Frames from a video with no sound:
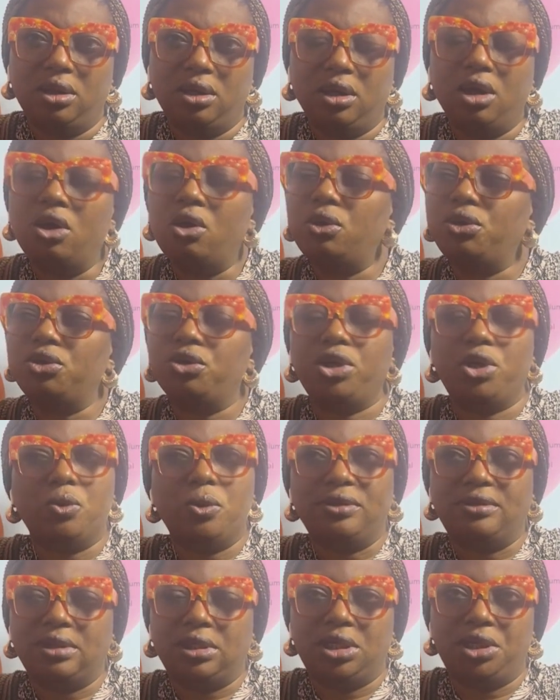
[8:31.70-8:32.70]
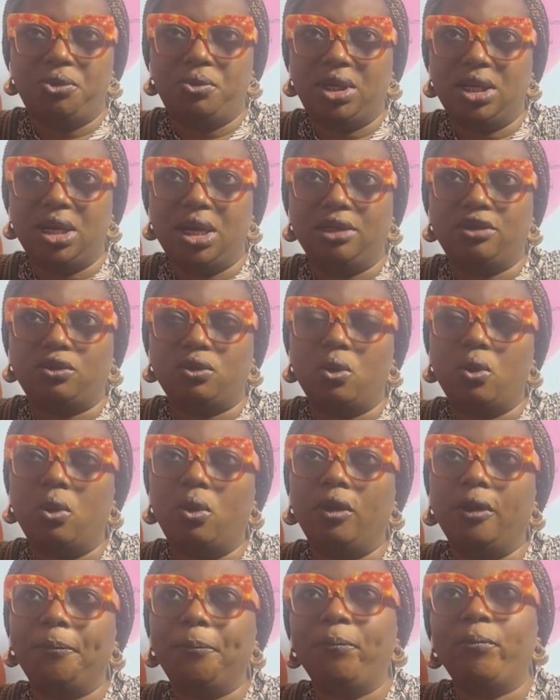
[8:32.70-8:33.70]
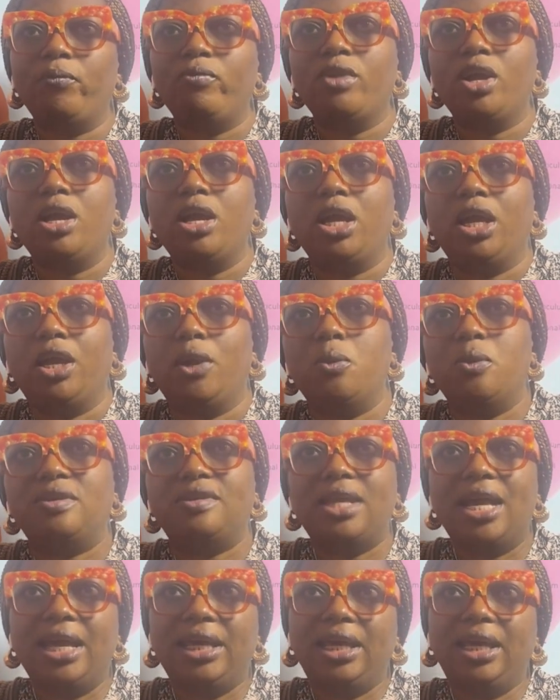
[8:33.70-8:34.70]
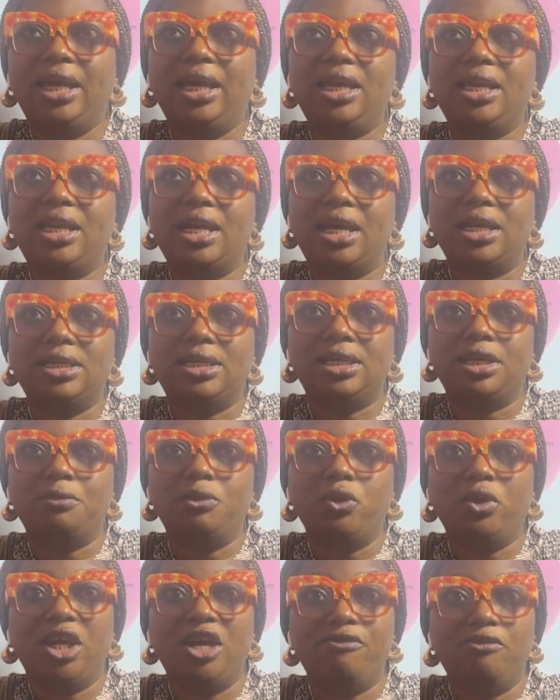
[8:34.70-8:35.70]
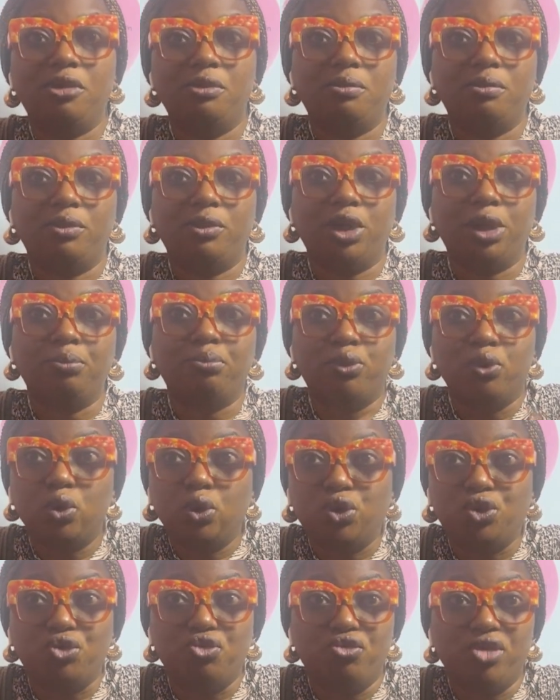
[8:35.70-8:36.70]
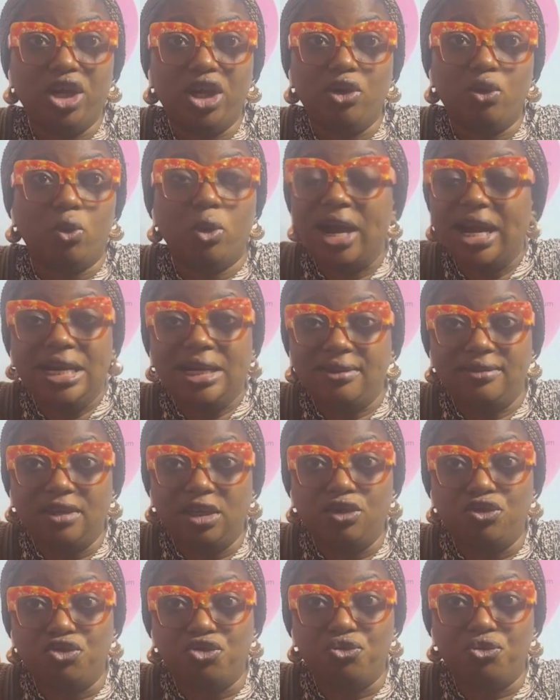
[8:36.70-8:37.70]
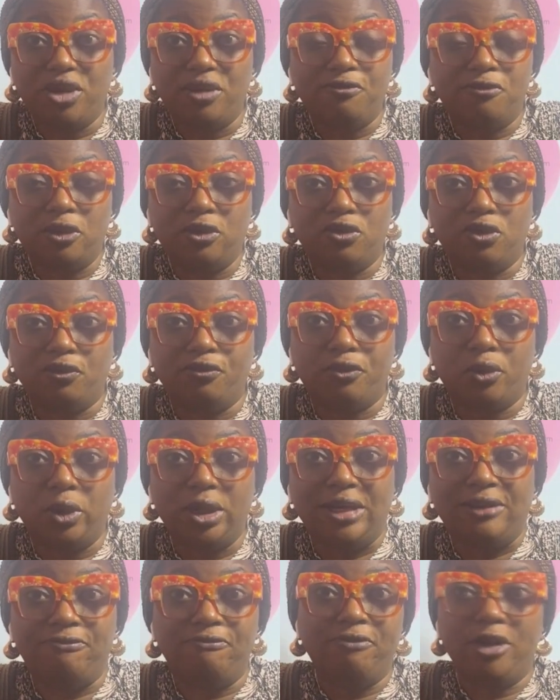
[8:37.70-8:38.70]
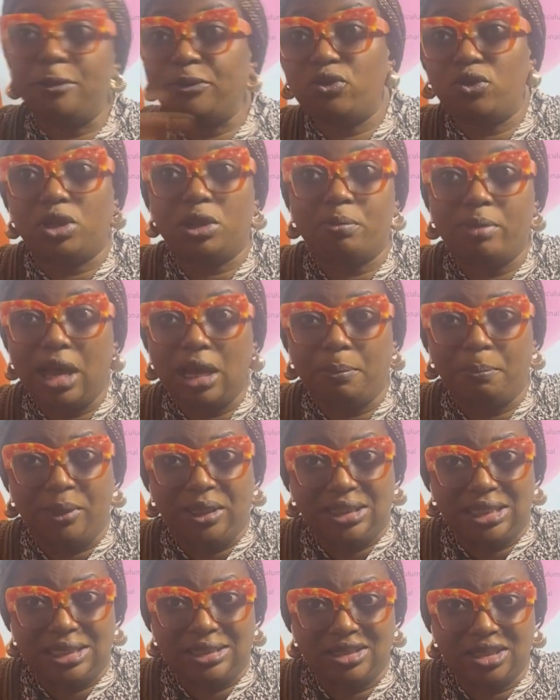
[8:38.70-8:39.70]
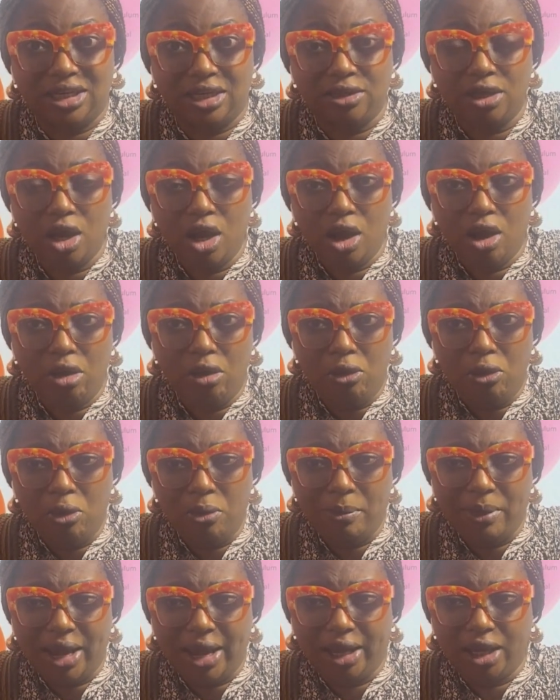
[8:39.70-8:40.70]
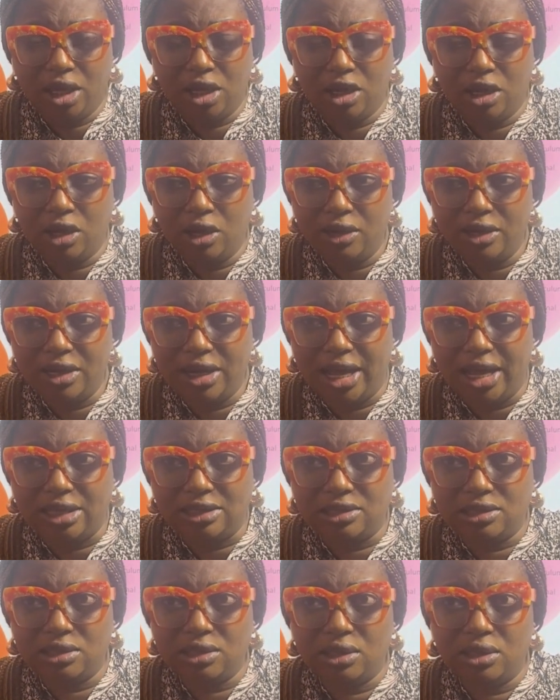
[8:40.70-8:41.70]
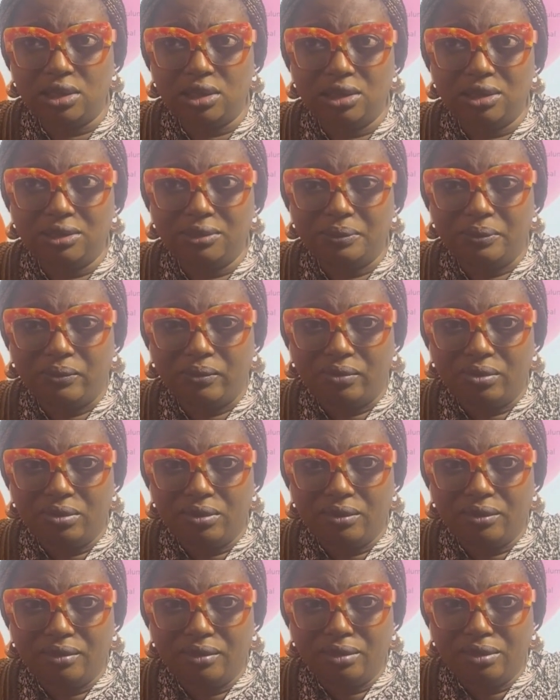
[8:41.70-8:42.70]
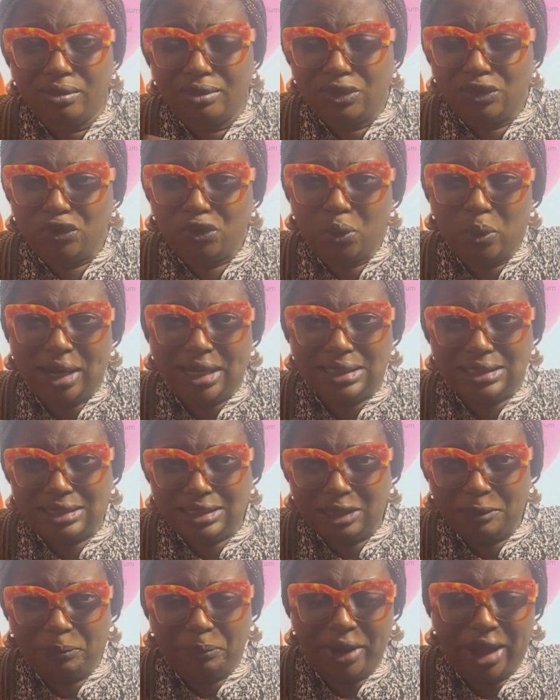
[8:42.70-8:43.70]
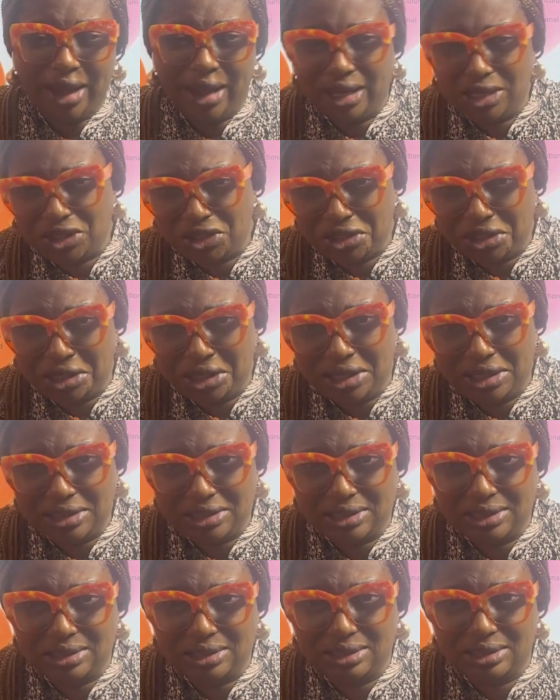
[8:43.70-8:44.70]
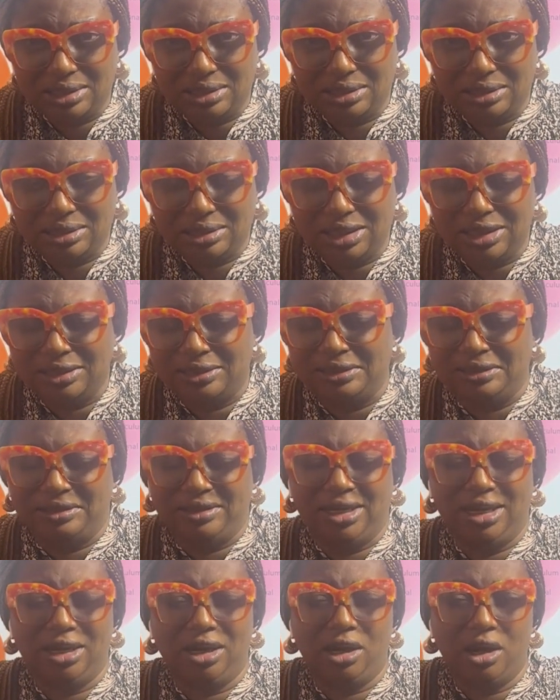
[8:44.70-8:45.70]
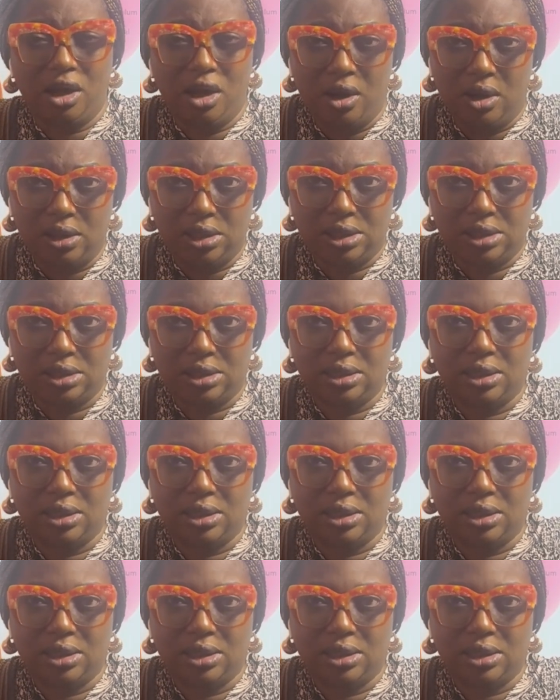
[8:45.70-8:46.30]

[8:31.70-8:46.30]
Oh, no, he wasn't a reader at all. He was that kid that you give him a book to read or anything to read. First of all, he flips to the back page and says, oh my goodness, 20 pages? This is a lot.